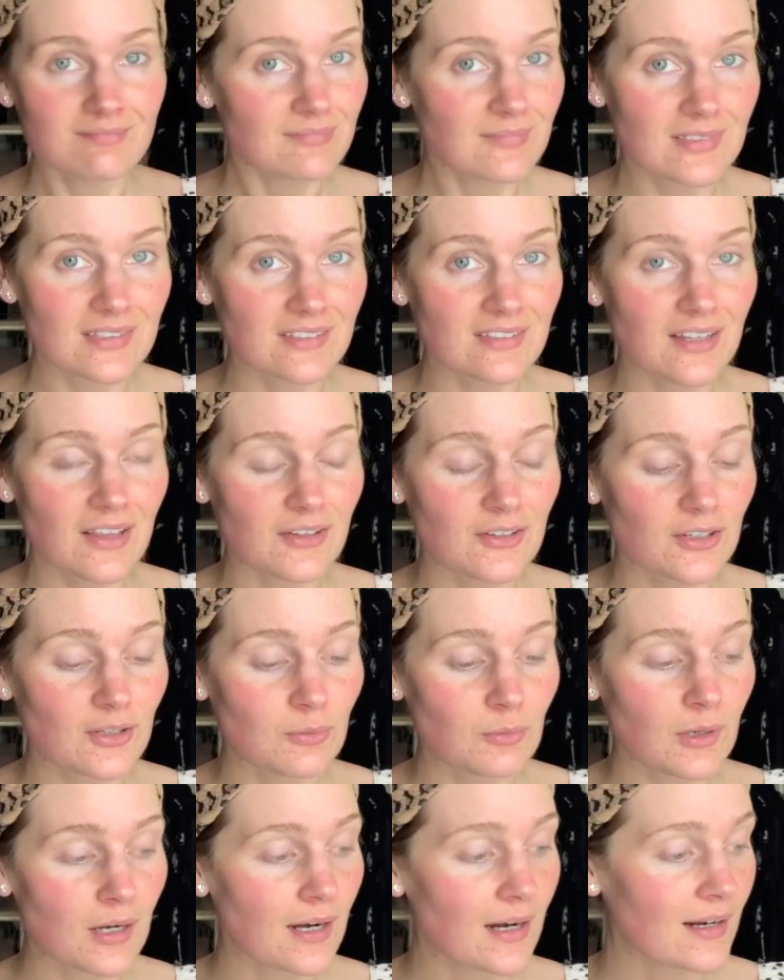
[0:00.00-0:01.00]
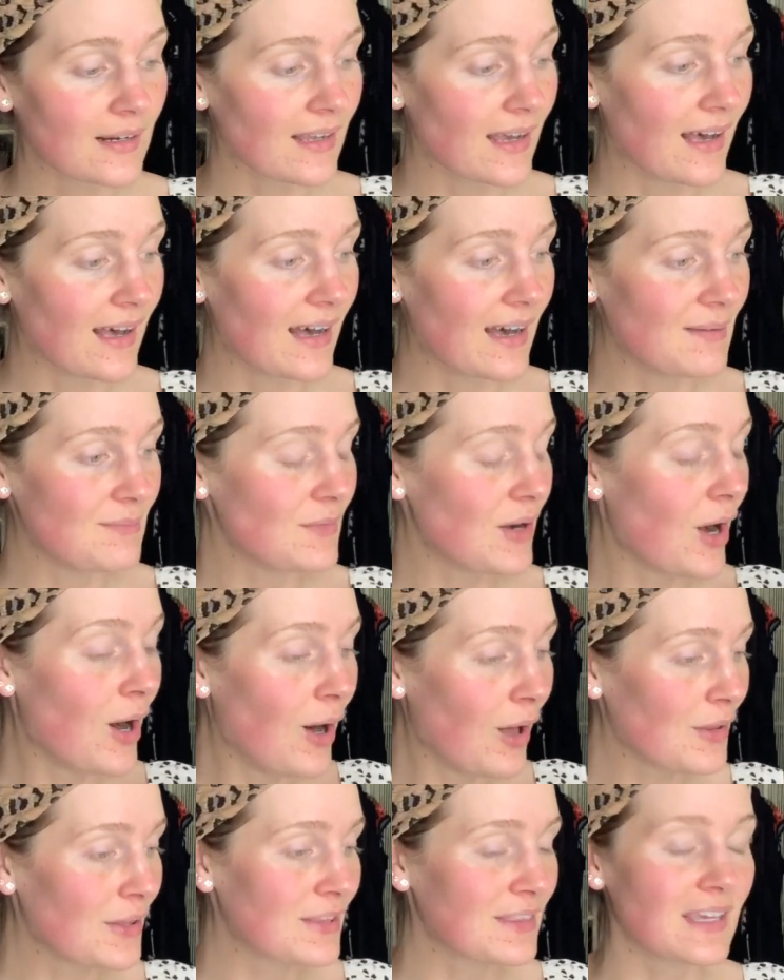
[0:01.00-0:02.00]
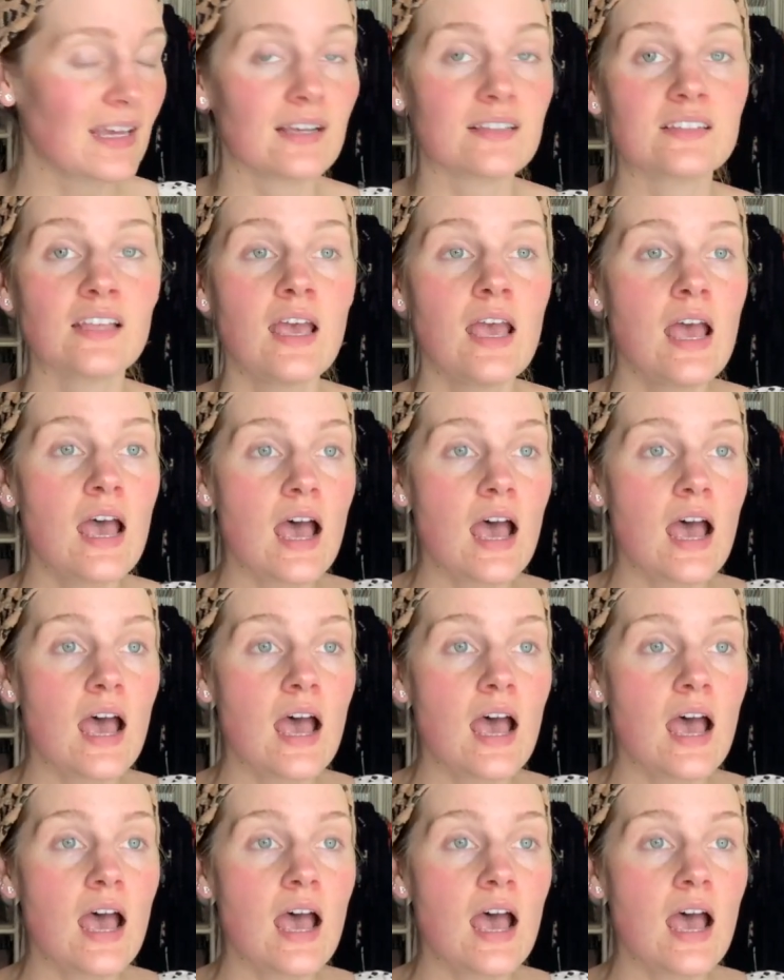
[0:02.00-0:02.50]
that's another good word, um, all the things.